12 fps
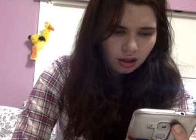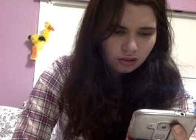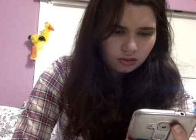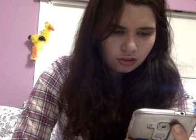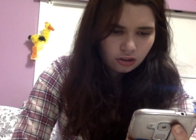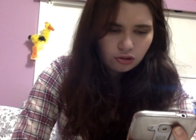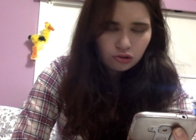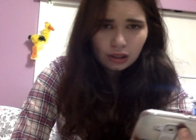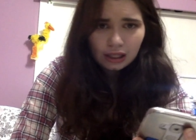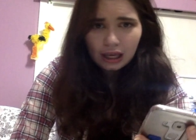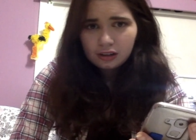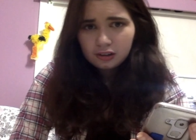Do you drink
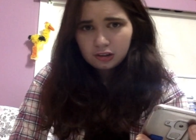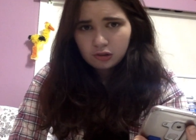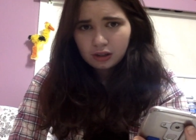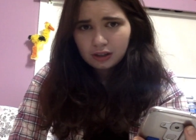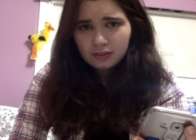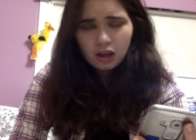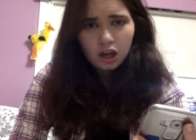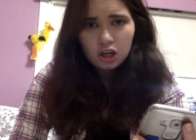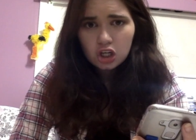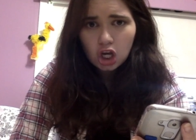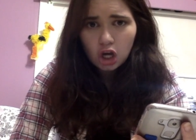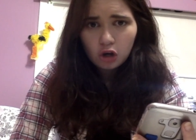energy drinks?
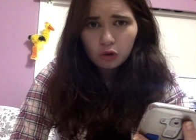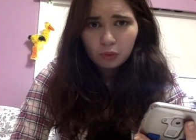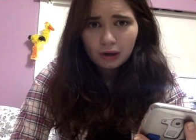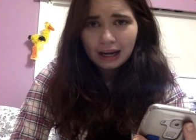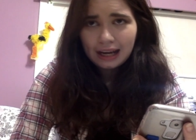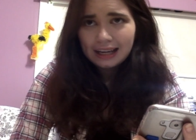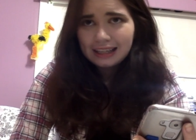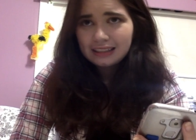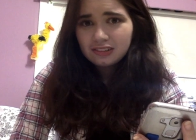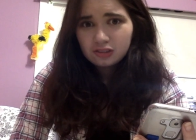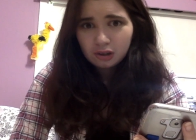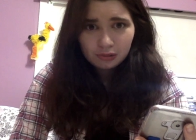No, I
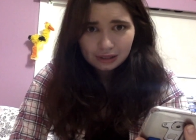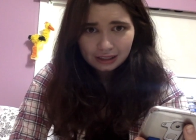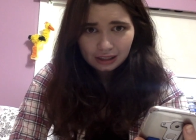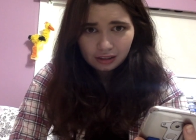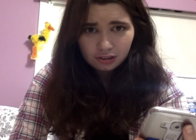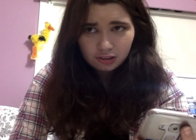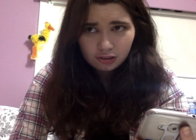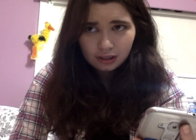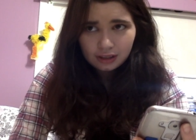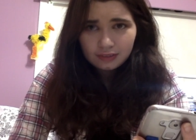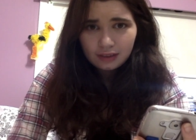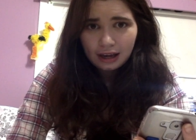don't like energy
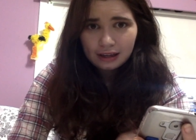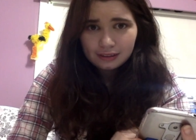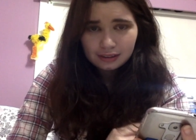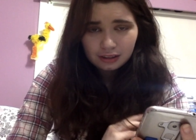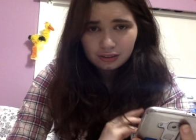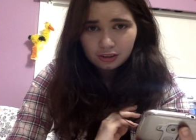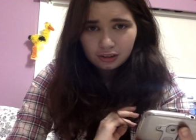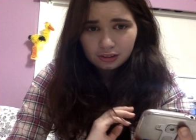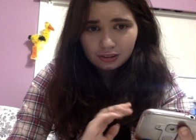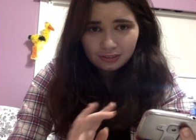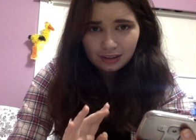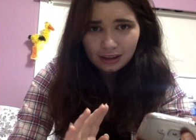drinks. I think they're
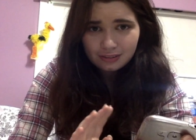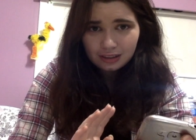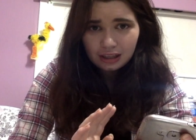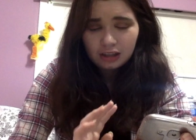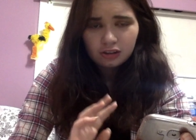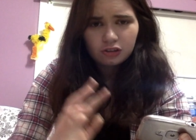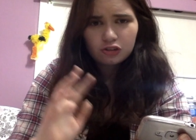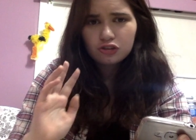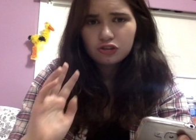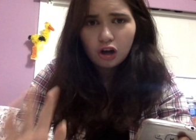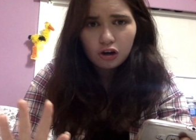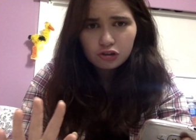disgusting. They're
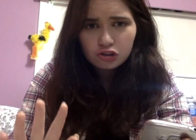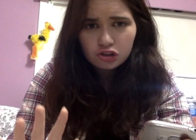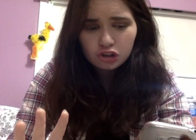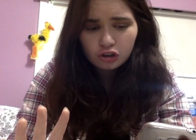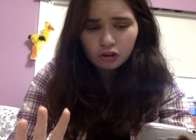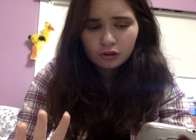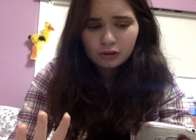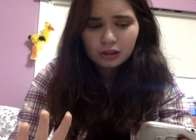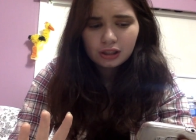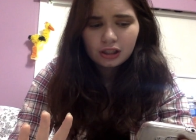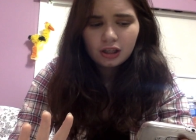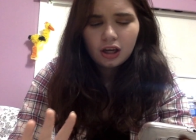so
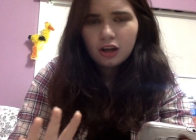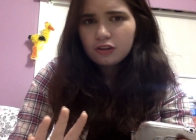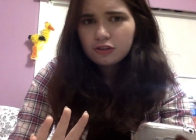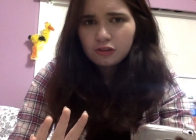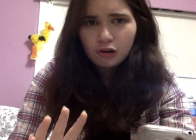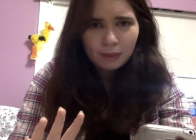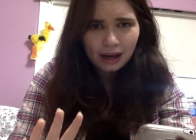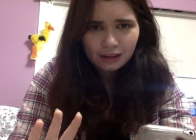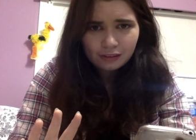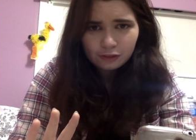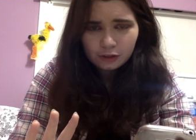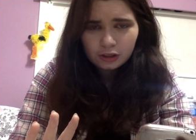sugary, so bad
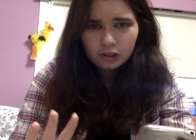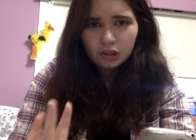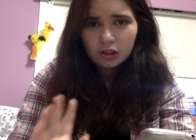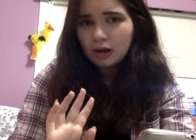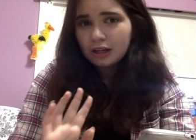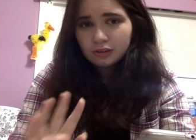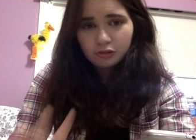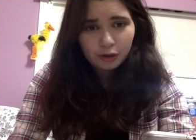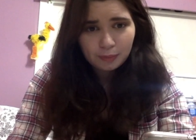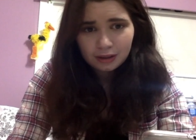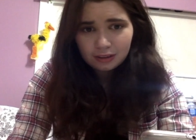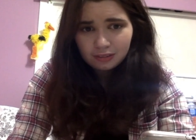for you. I
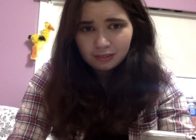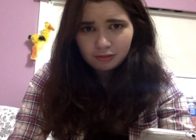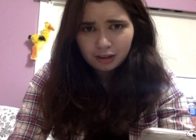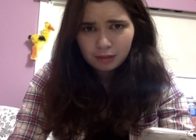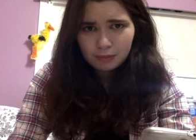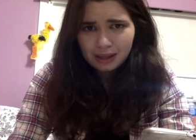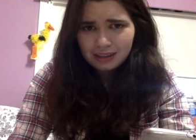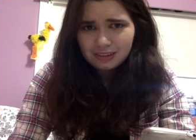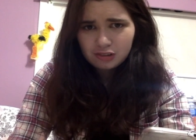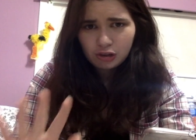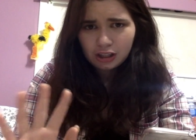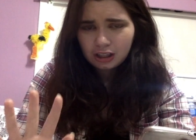don't recommend
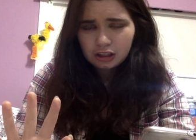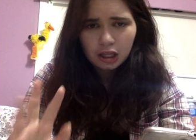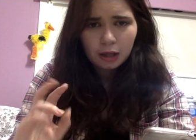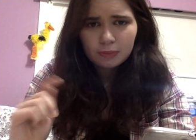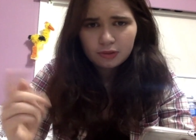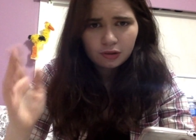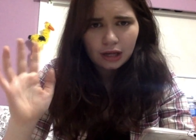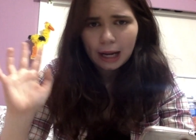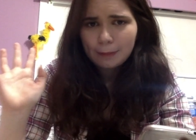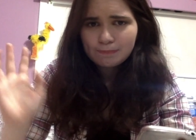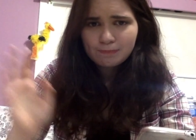drinking them. So yeah,